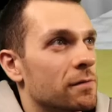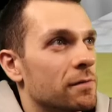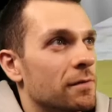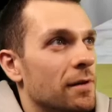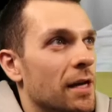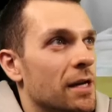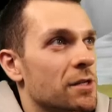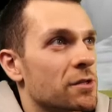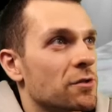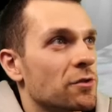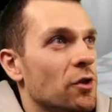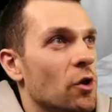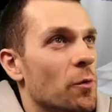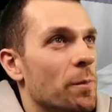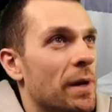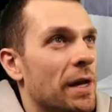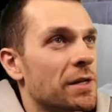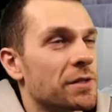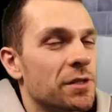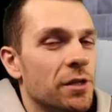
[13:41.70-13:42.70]
at a slow
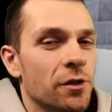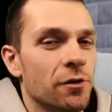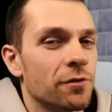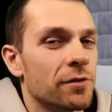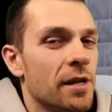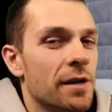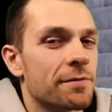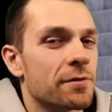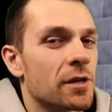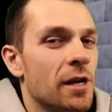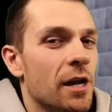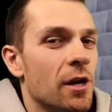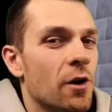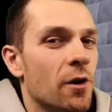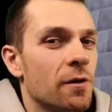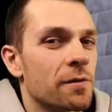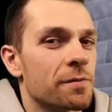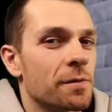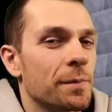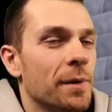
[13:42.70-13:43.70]
pace that you'll never get
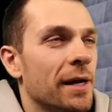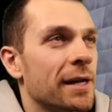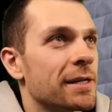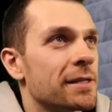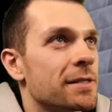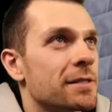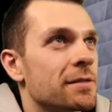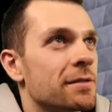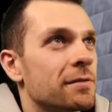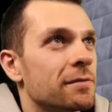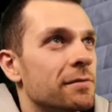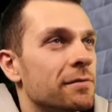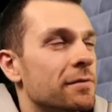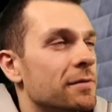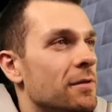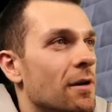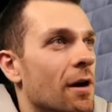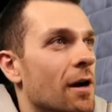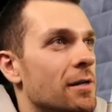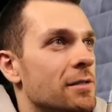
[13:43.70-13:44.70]
hurt from heights.
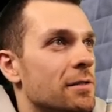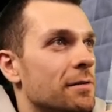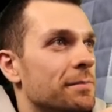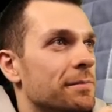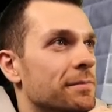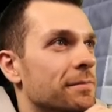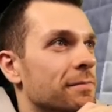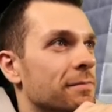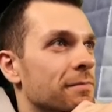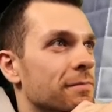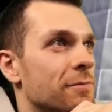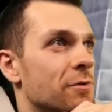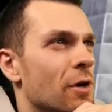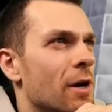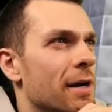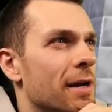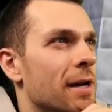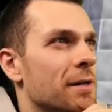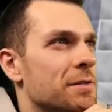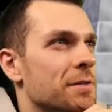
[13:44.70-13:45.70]
It's awesome. Try
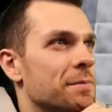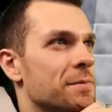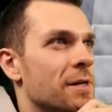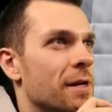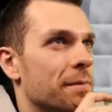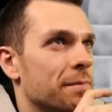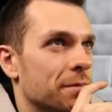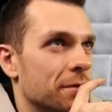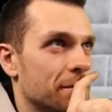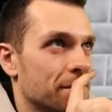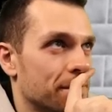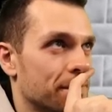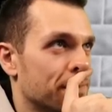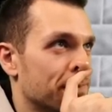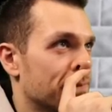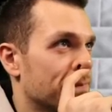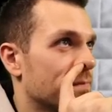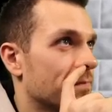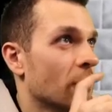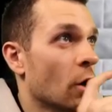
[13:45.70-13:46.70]
it out sometimes.
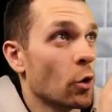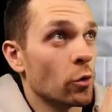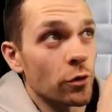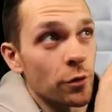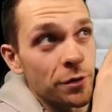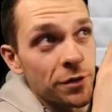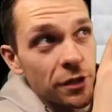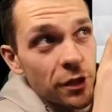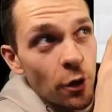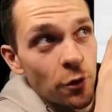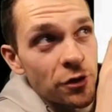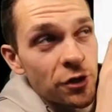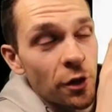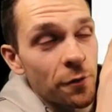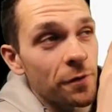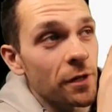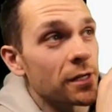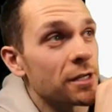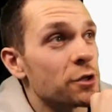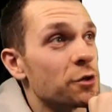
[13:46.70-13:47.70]
Oh, you see Yoshi over
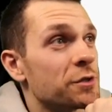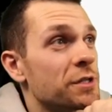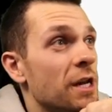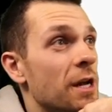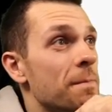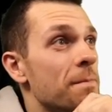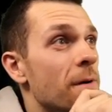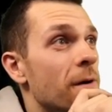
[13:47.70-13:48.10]
there? Did you see him?